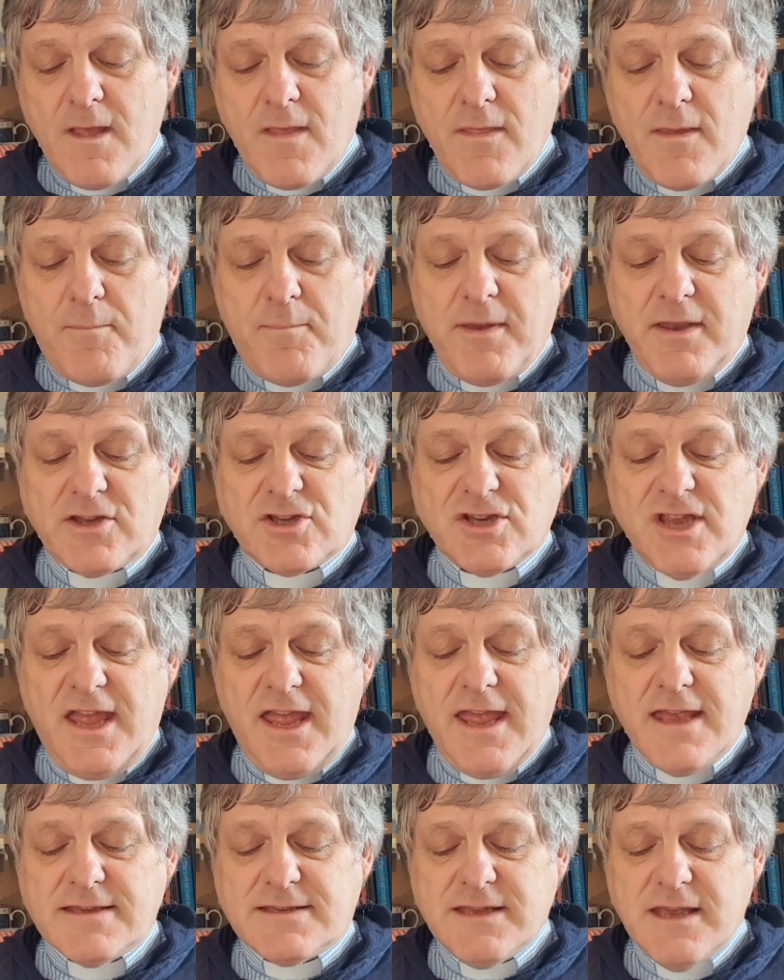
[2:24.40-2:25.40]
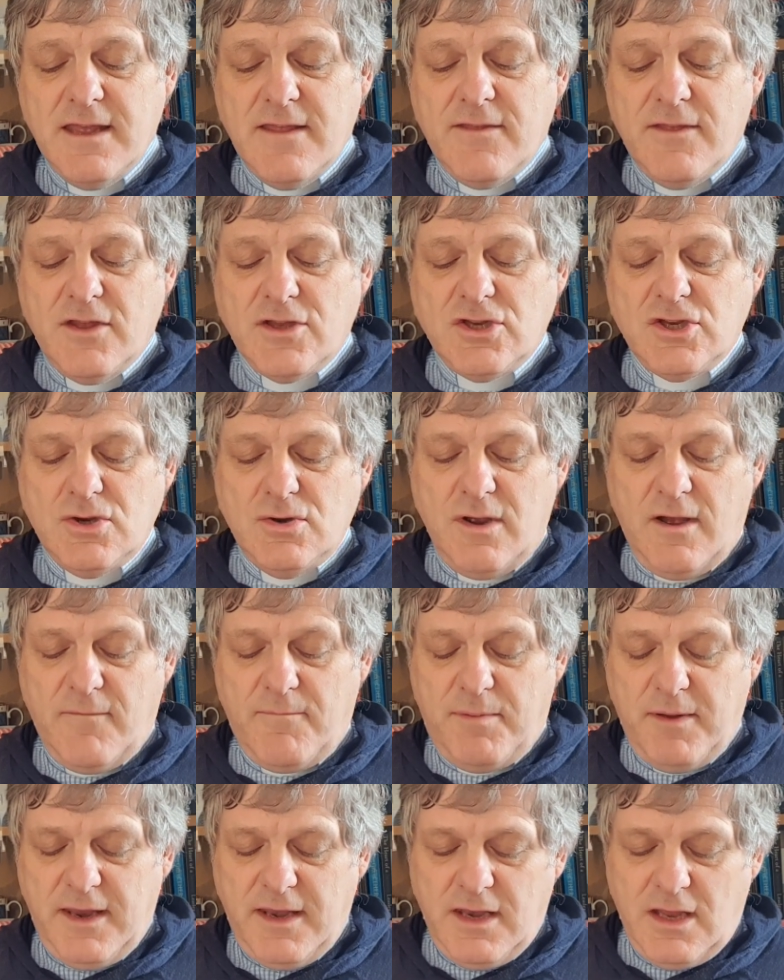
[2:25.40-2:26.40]
The picture is that you have
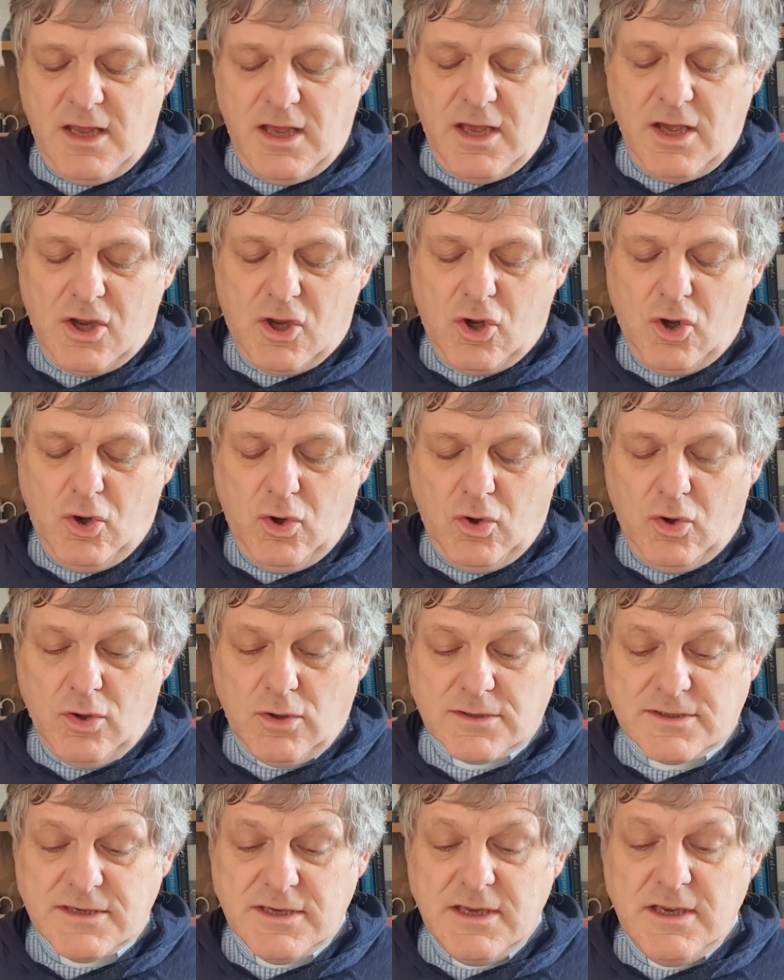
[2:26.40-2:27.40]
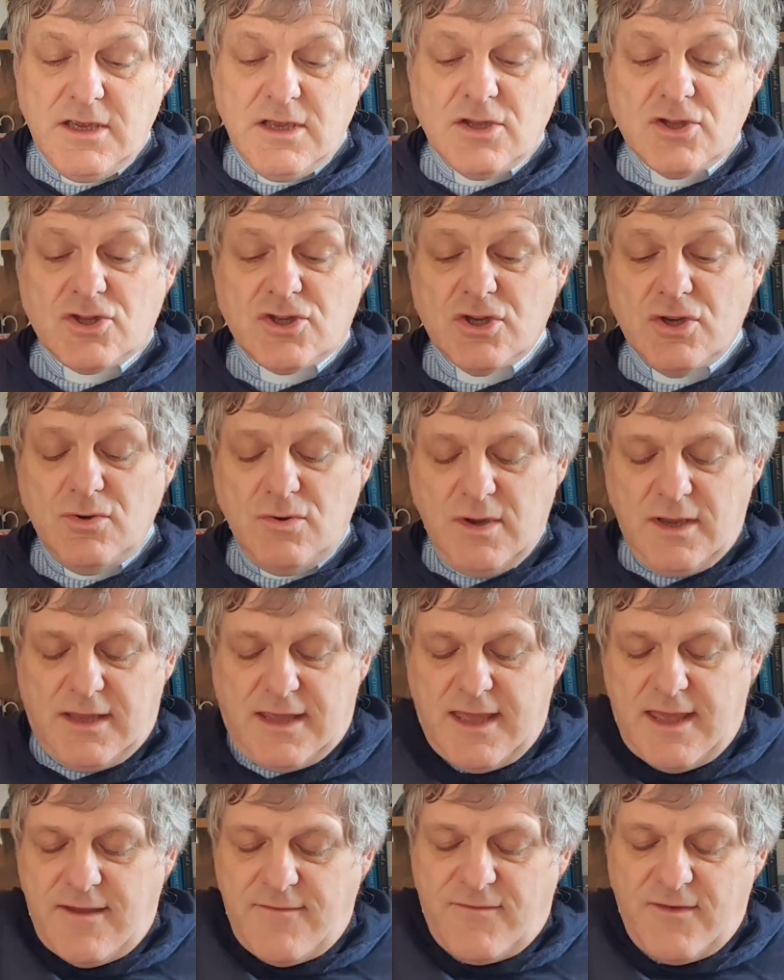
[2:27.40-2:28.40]
been called to
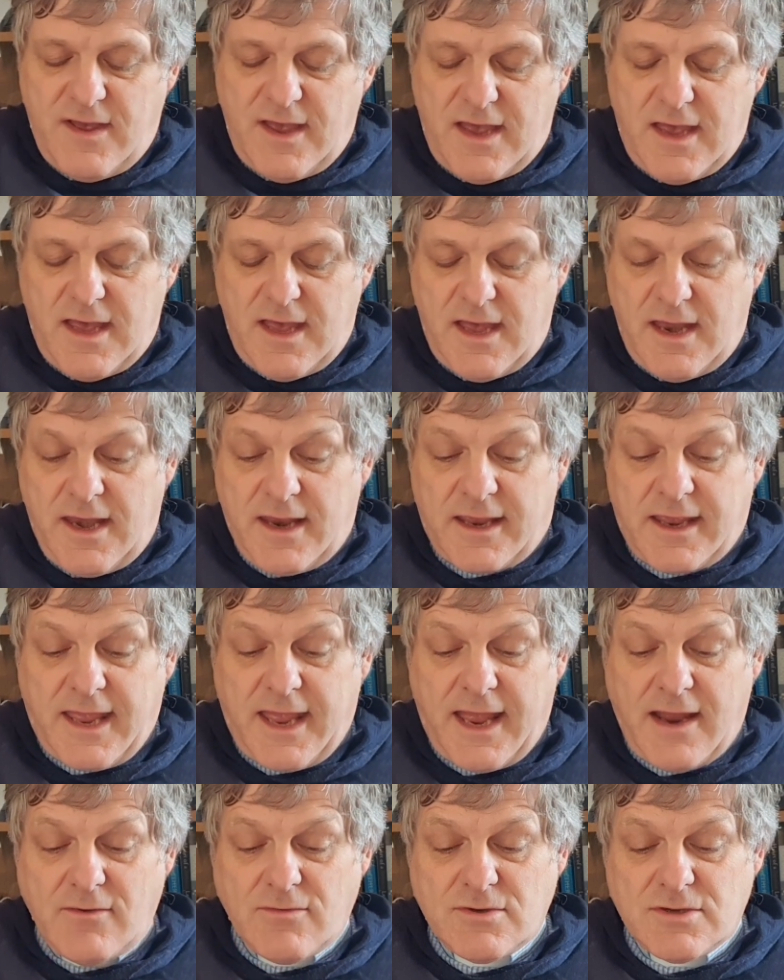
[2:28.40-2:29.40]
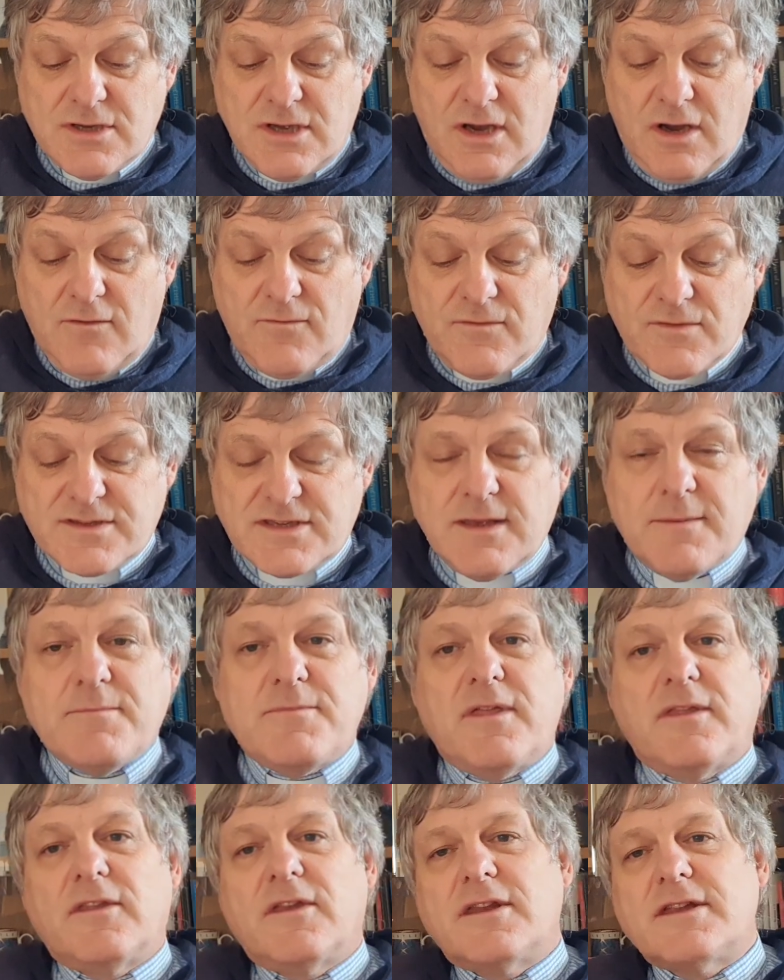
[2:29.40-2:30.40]
give an account of
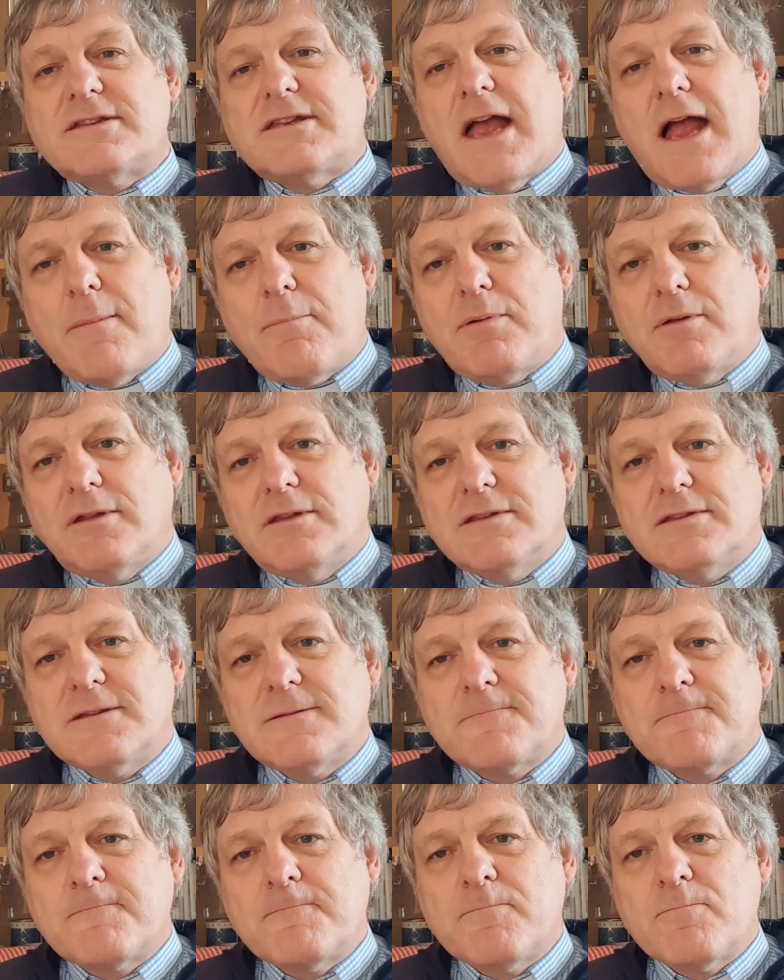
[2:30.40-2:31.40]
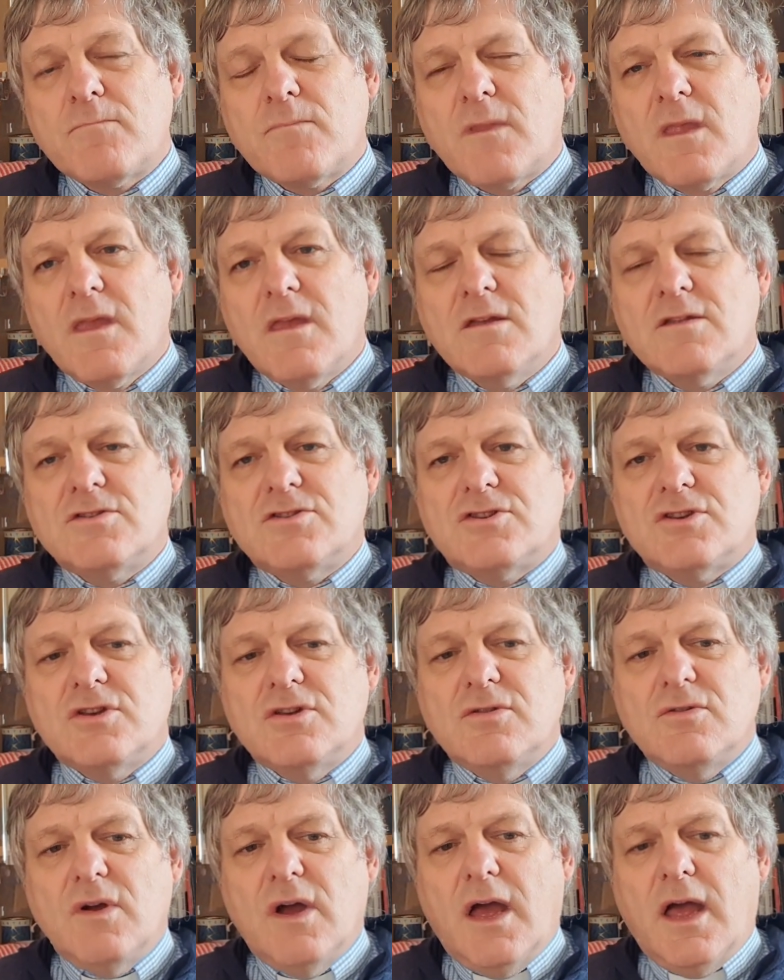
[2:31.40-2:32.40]
something that has happened,
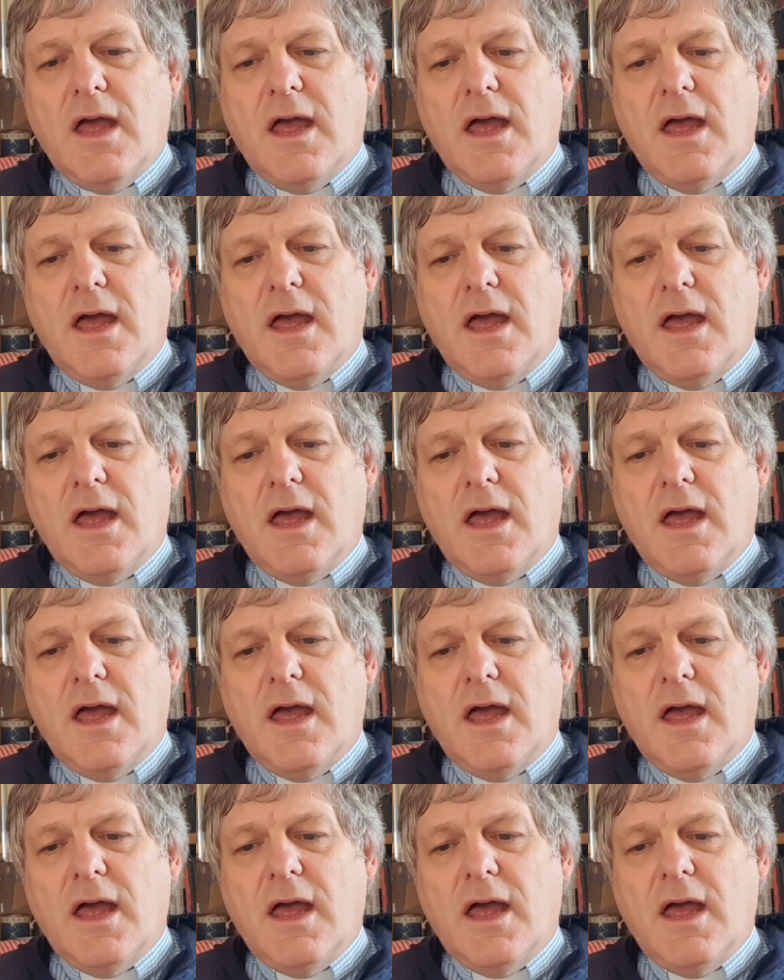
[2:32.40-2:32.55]
to